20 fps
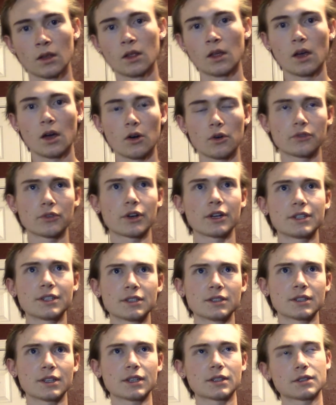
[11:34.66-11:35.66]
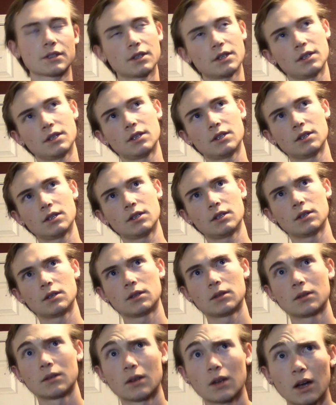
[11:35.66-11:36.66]
However, I didn't get
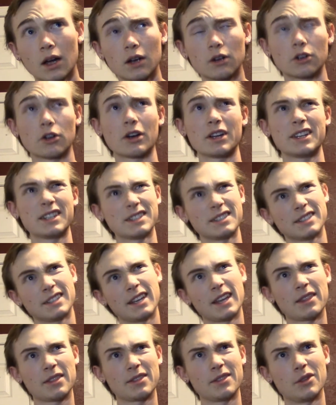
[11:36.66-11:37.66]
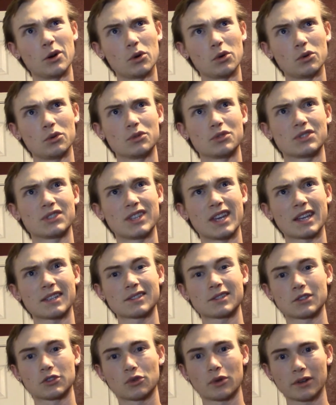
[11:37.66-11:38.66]
I didn't get those guests
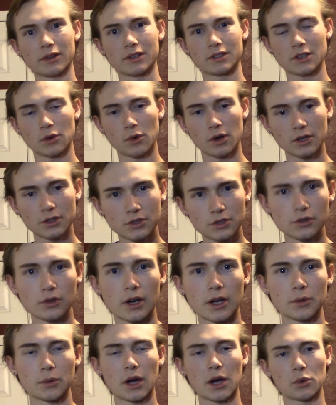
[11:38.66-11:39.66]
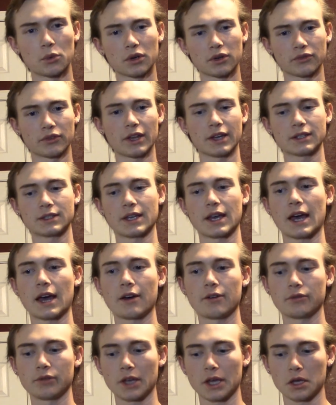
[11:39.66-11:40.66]
as quickly as I wanted to. I would have liked to
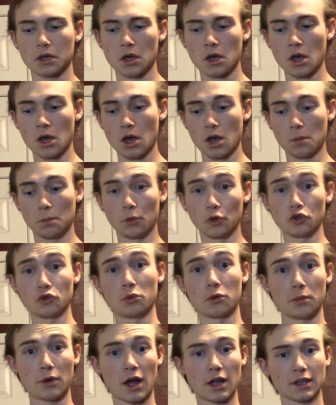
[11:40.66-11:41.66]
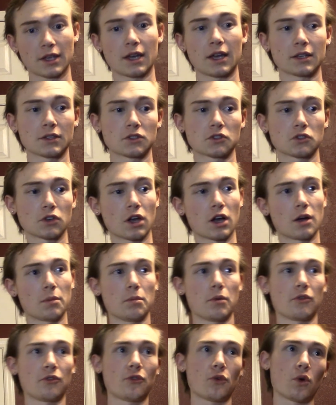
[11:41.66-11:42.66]
have like multiple podcasts
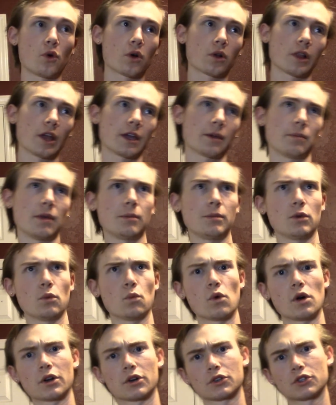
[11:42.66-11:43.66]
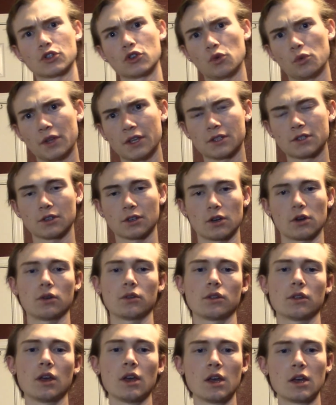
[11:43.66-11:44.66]
before, like maybe 1 or 2 weeks
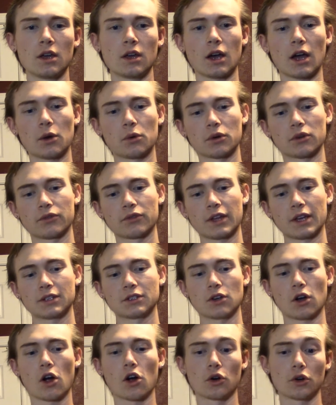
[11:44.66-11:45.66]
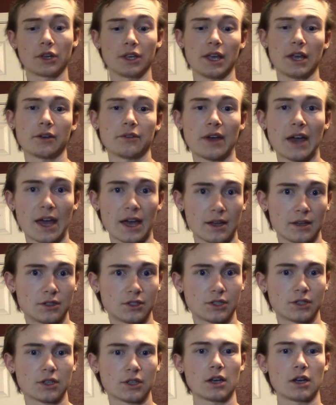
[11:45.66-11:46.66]
ago. I would have liked to already have had
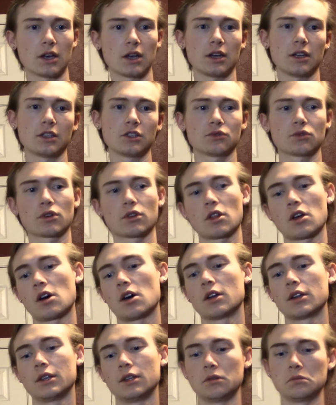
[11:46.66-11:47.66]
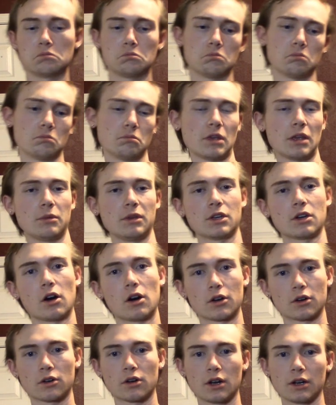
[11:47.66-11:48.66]
Israel on and maybe
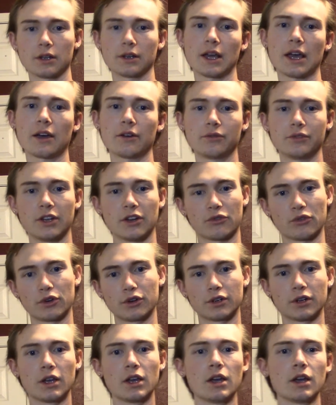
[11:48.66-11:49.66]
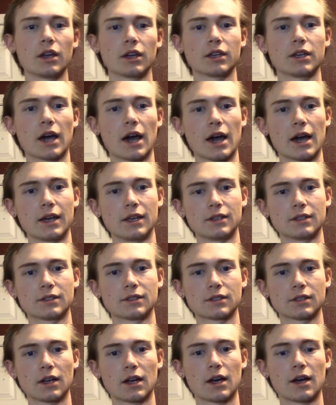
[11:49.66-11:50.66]
Connor on and have different
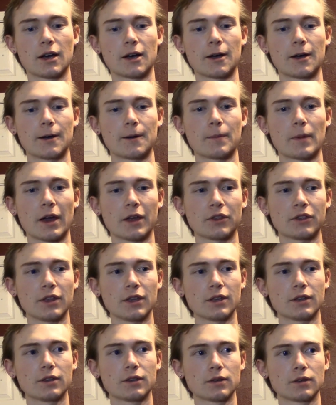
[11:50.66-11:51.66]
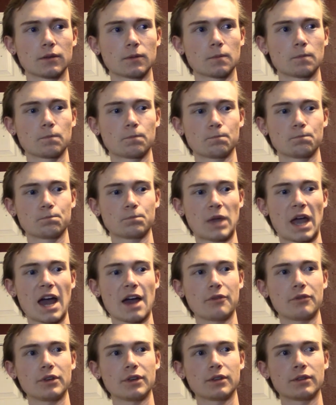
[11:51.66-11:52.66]
guys. I think
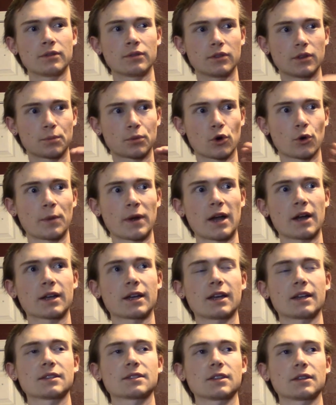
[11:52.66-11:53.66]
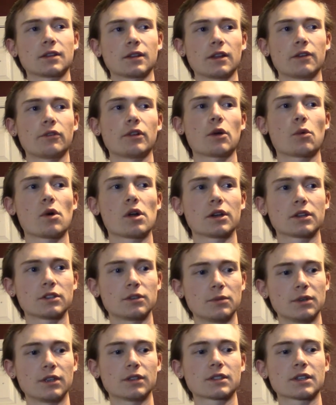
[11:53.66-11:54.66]
having the pro podcast at the level I want it to
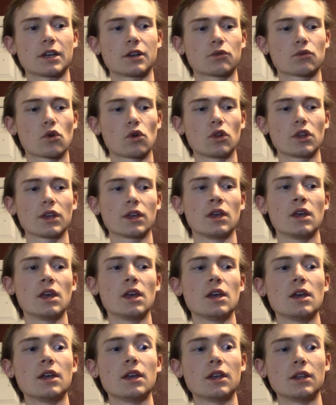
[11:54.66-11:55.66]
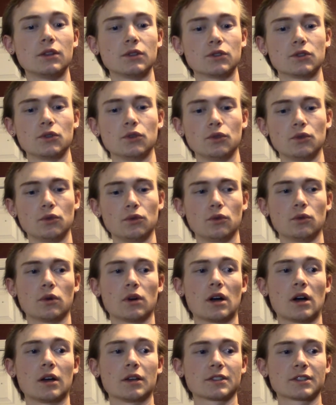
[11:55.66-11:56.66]
be is kind of rolling into
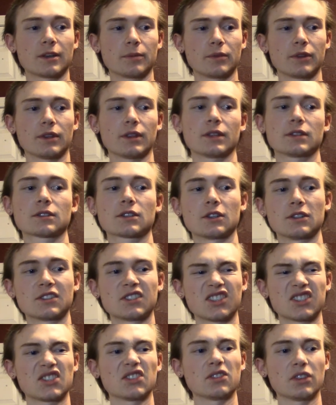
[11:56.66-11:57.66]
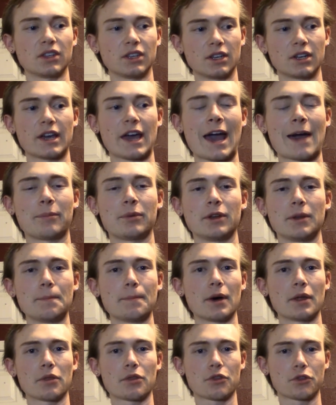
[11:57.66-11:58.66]
something that's consistently going to happen in
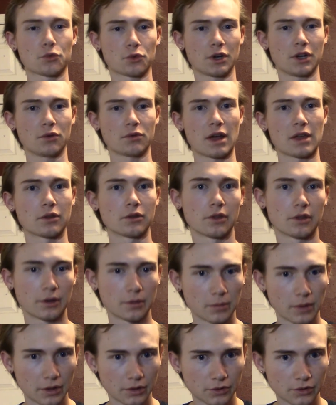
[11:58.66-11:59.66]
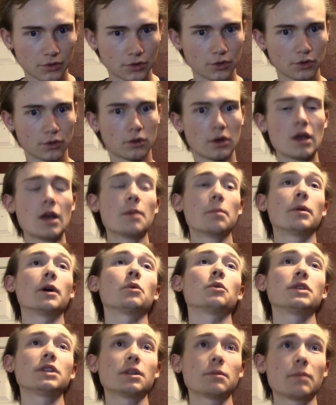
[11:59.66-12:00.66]
month 3 rather than in month 2. But
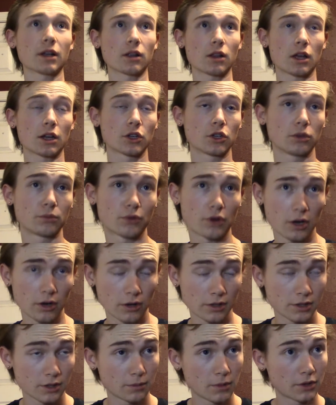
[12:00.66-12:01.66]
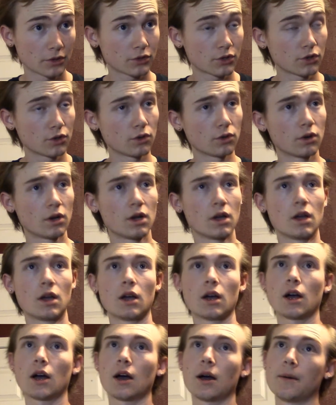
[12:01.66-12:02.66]
we did lot of good progress on month 2.
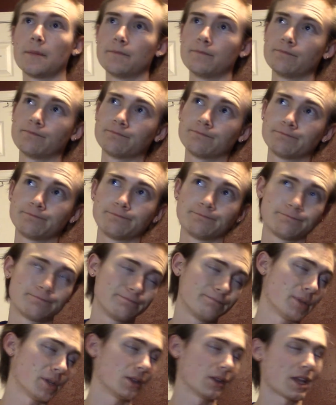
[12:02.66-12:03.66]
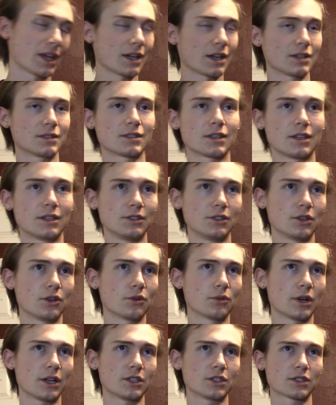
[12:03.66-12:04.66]
But like I said,
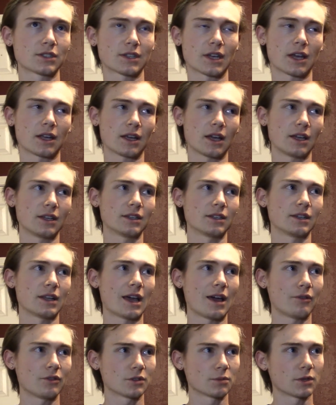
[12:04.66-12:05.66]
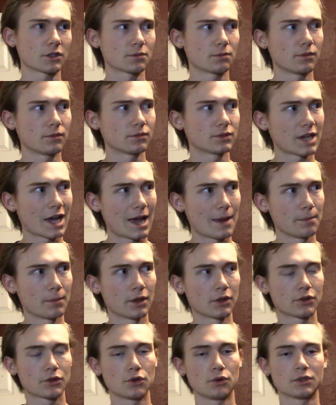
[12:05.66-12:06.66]
I didn't have as much time
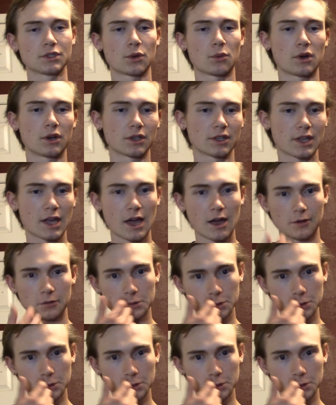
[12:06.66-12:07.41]
month 2 as I wanted to have.